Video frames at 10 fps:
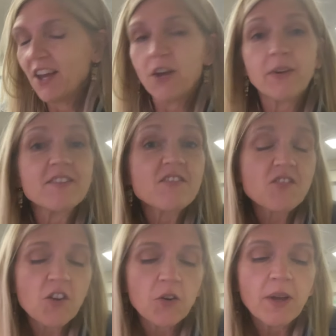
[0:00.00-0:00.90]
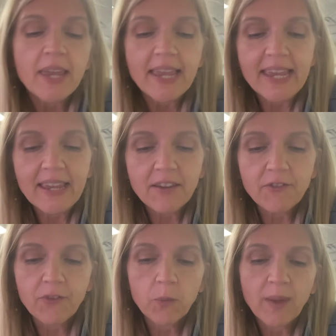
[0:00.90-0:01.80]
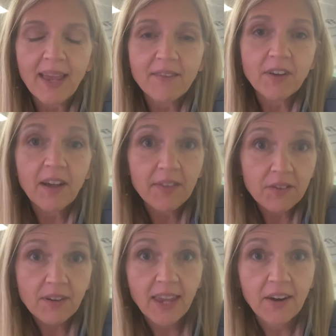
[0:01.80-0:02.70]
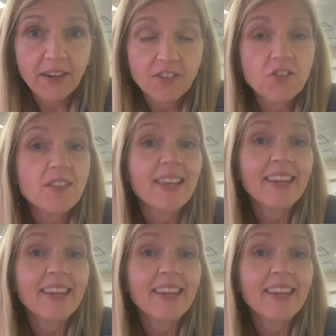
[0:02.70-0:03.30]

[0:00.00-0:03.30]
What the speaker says: All right, so if we have other characters and